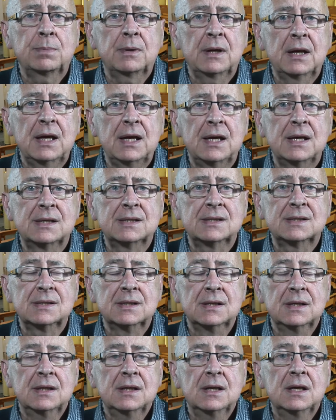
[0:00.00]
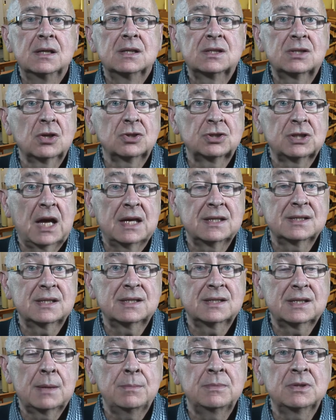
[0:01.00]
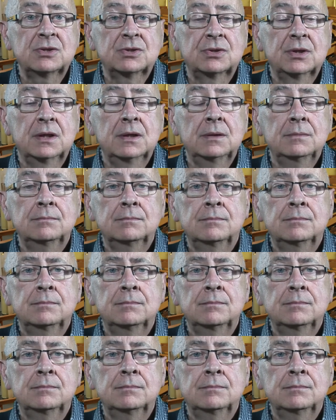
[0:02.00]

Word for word: place, such as a cemetery.